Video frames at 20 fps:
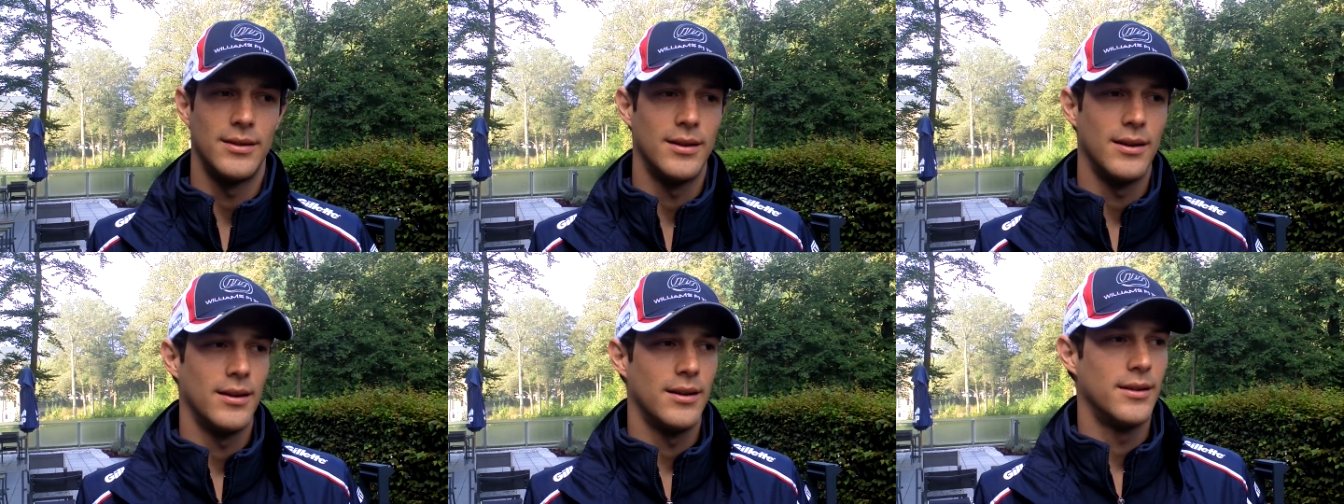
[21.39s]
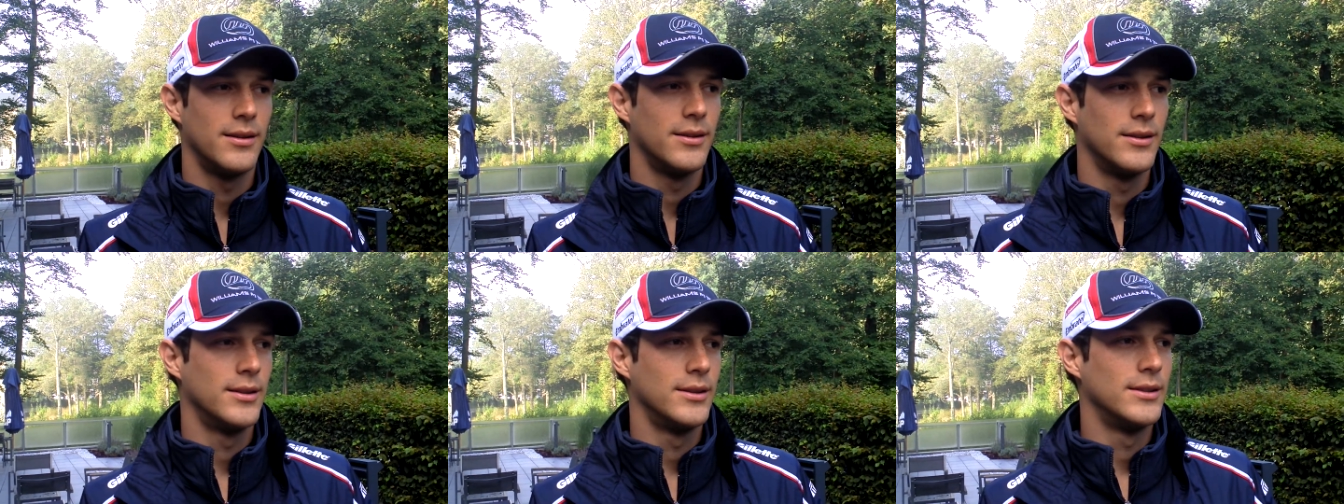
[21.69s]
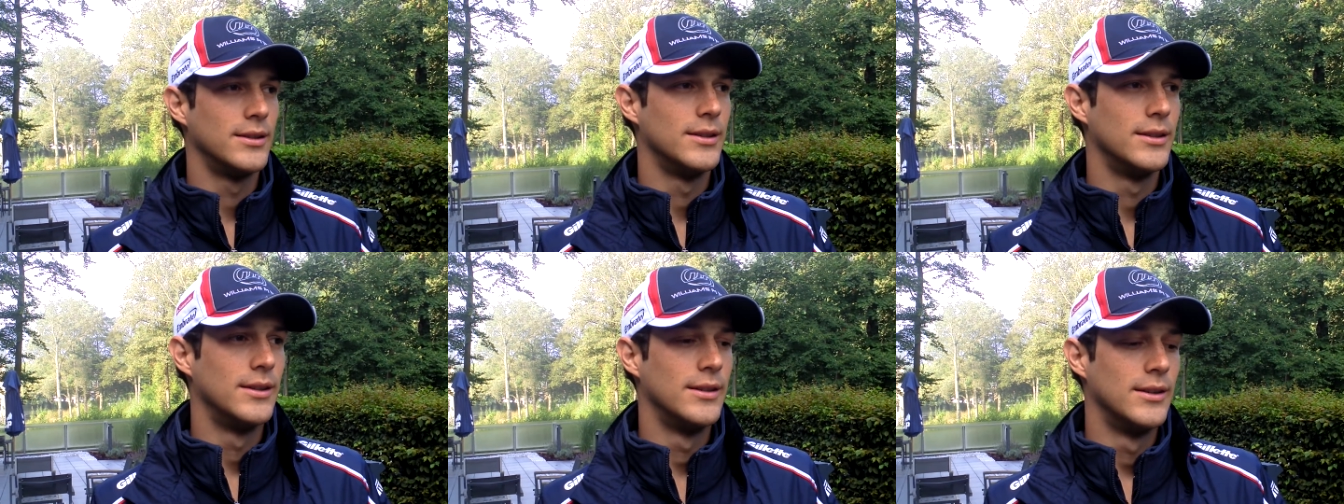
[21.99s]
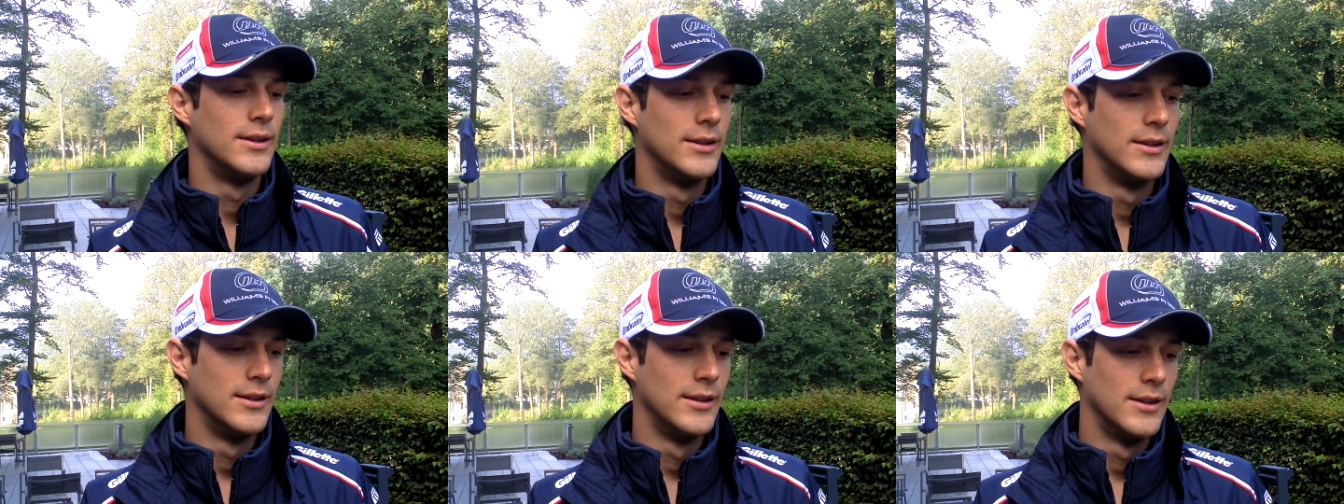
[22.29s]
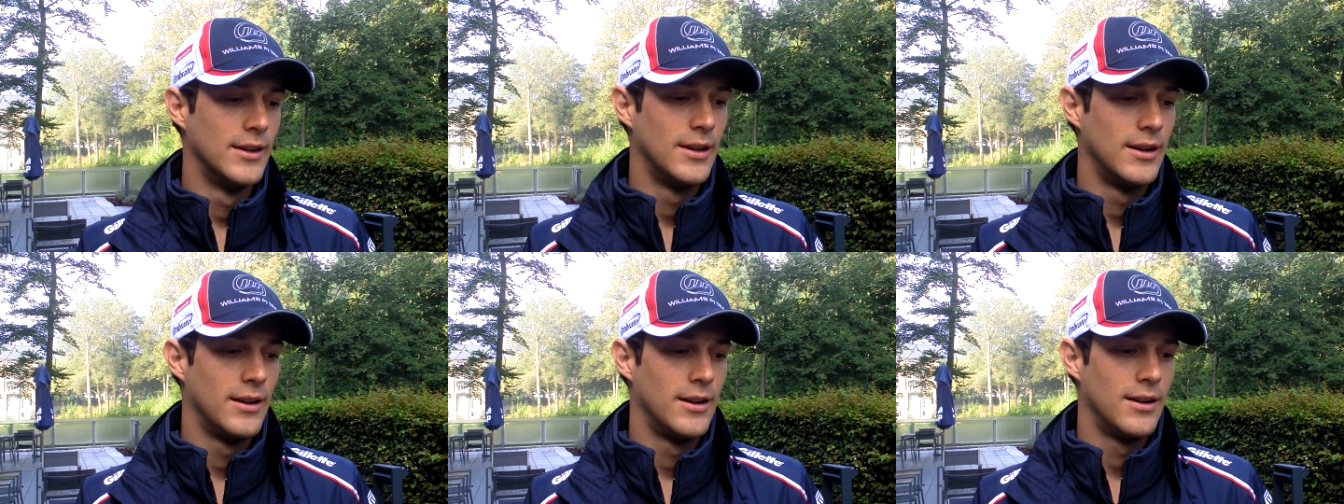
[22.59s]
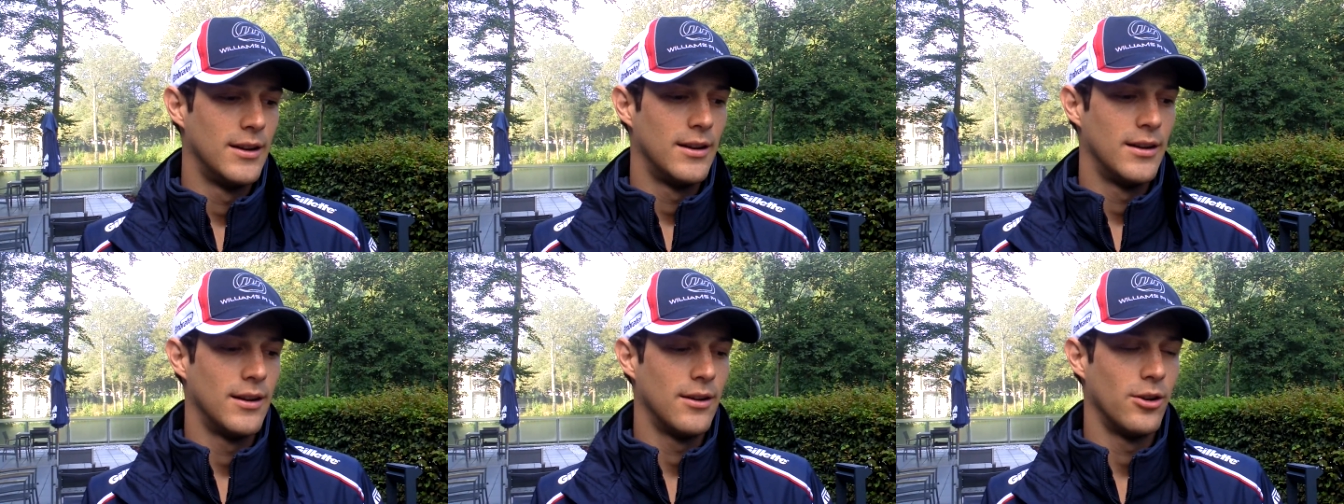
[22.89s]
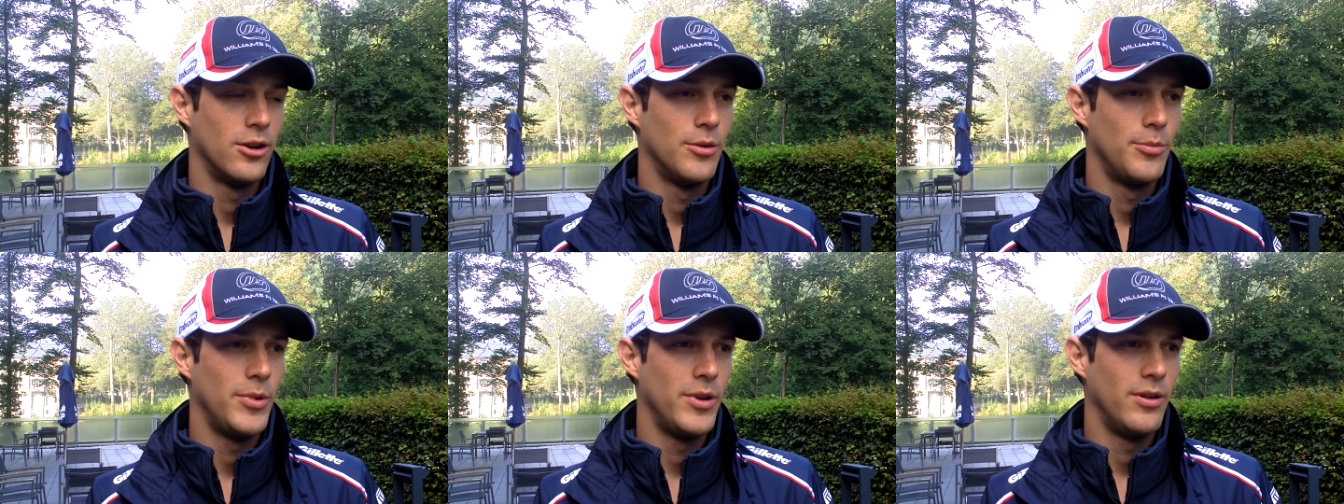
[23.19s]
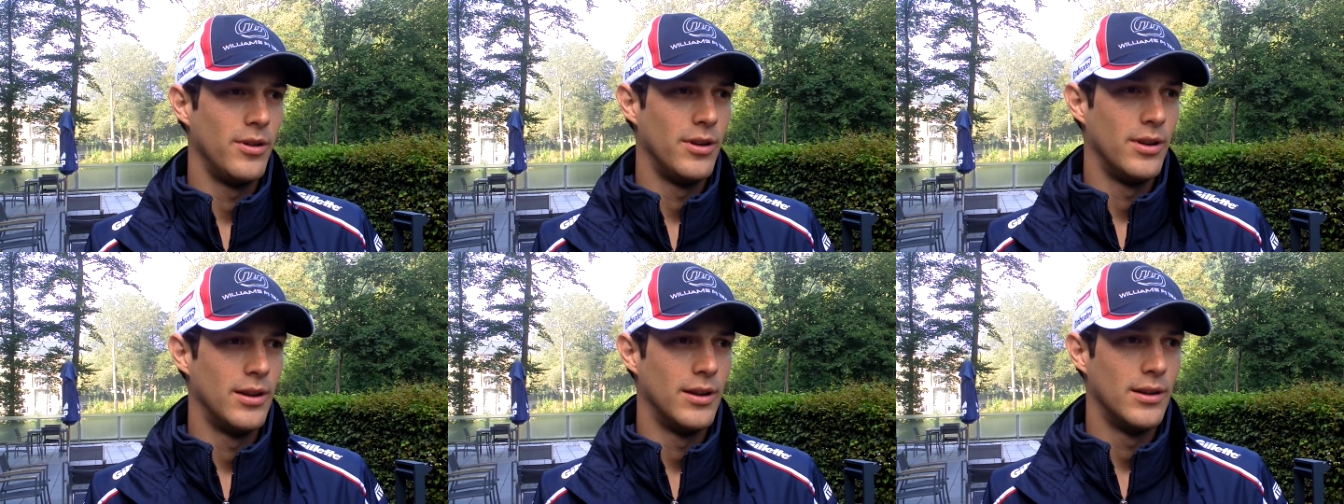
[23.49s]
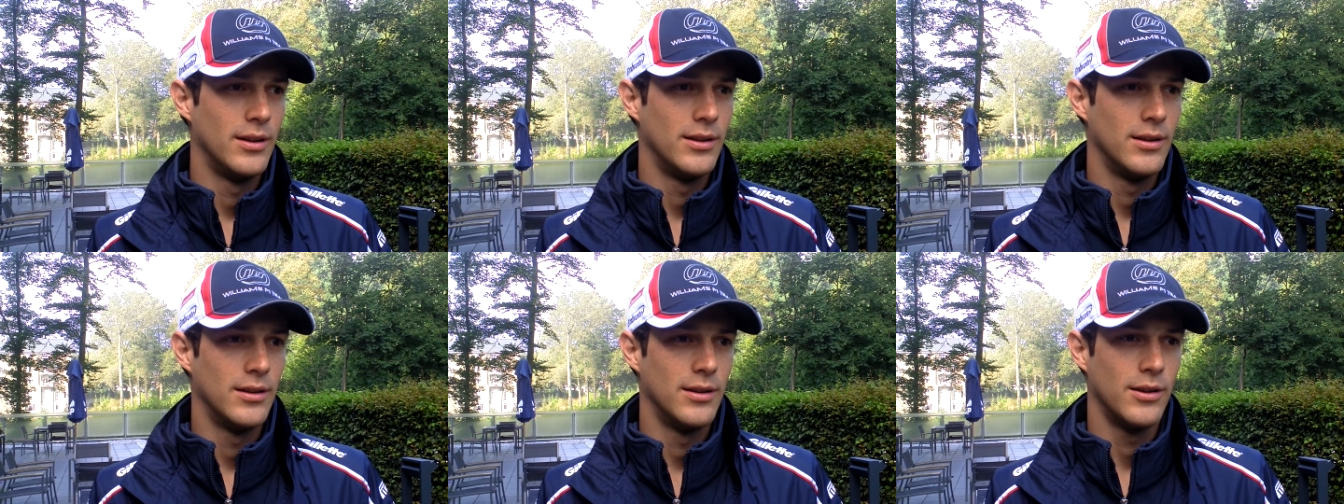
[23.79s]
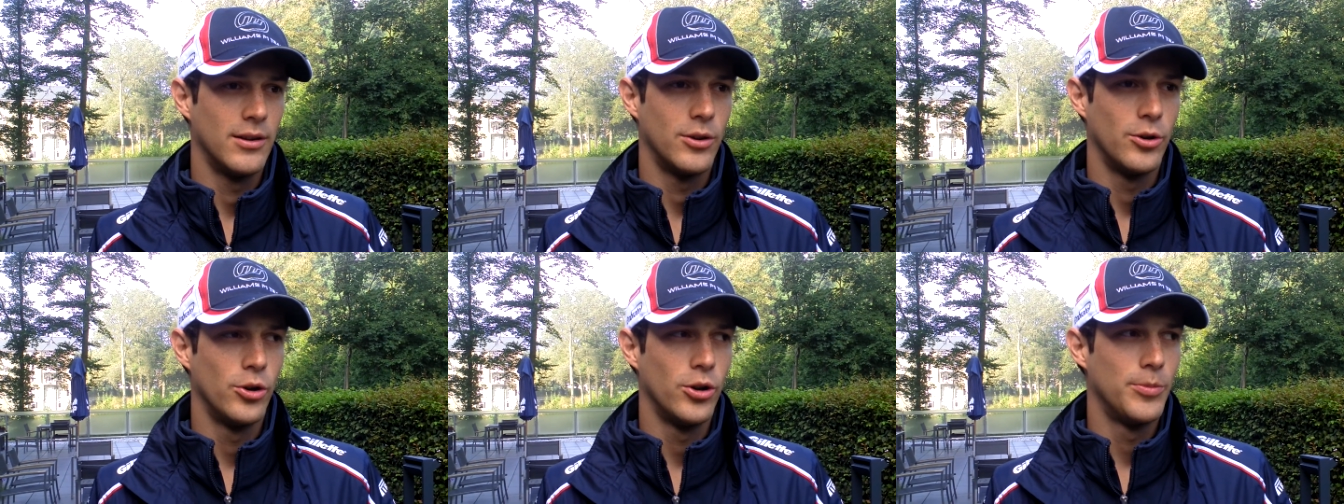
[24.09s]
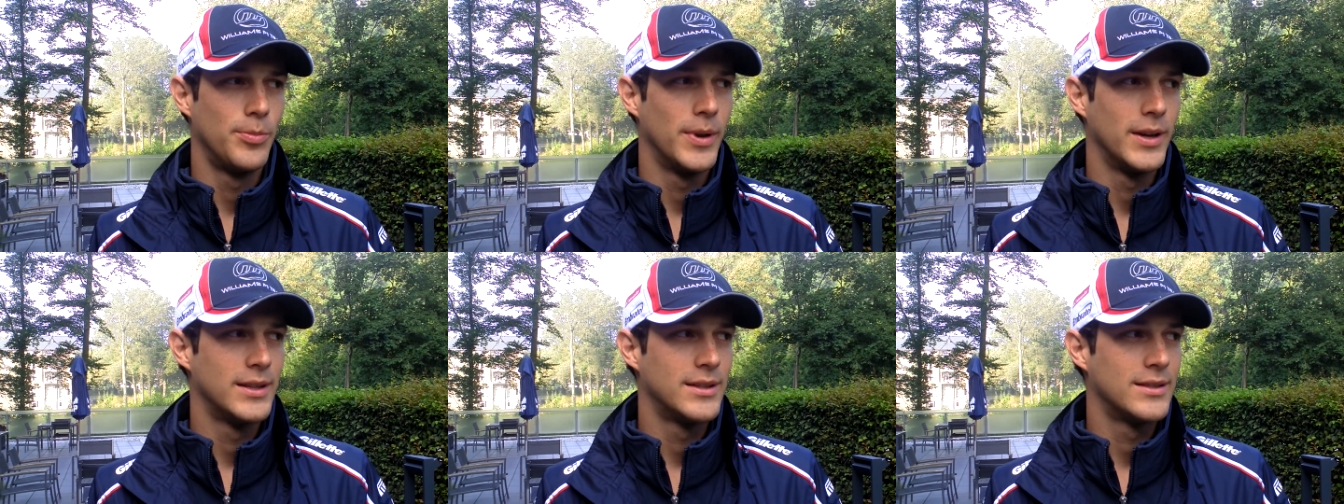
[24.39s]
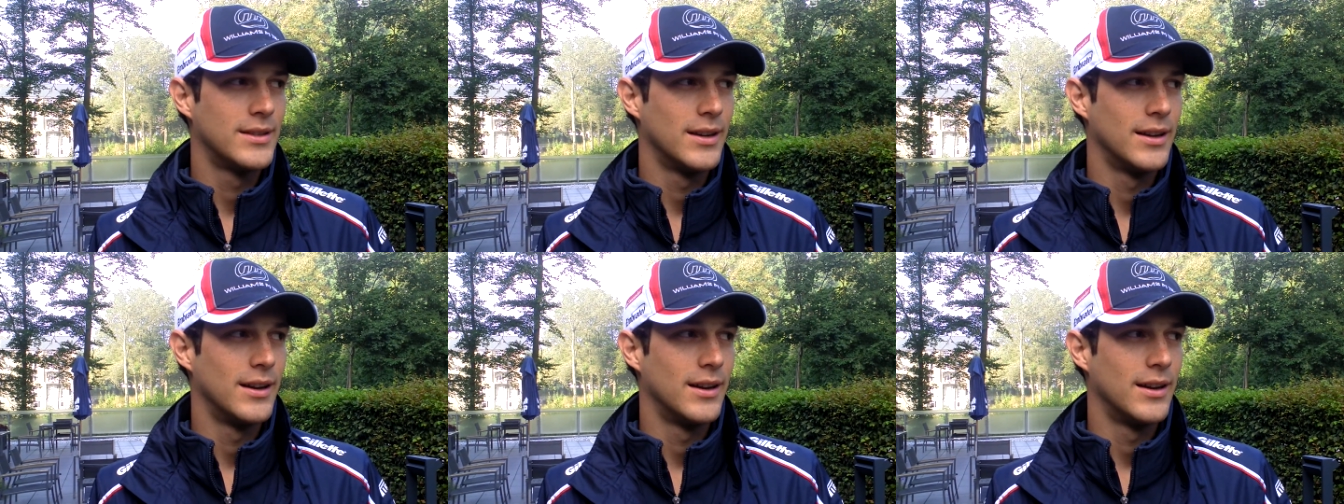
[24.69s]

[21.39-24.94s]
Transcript: are uh, are going to be good, but